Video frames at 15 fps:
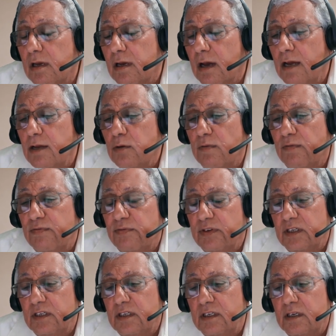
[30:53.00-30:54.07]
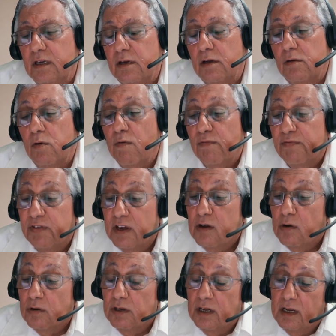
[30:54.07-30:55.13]
kind of
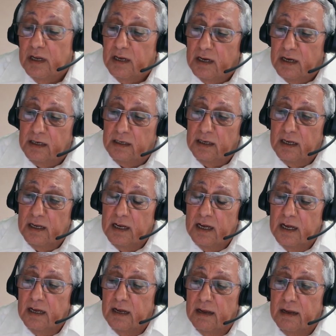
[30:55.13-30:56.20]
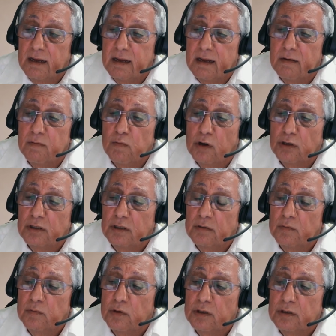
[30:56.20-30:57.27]
configure the AI and
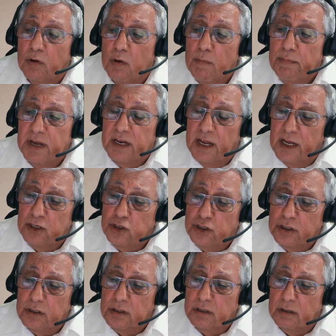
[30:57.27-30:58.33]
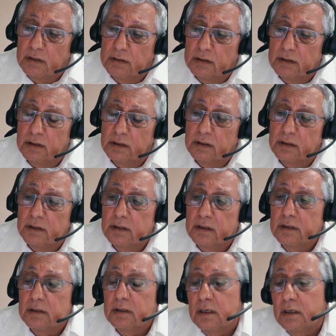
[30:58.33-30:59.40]
what combination
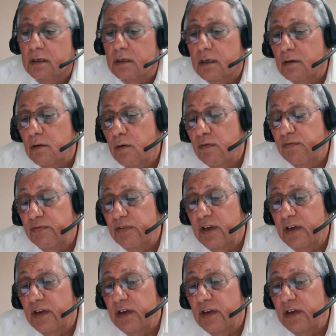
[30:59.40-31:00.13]
of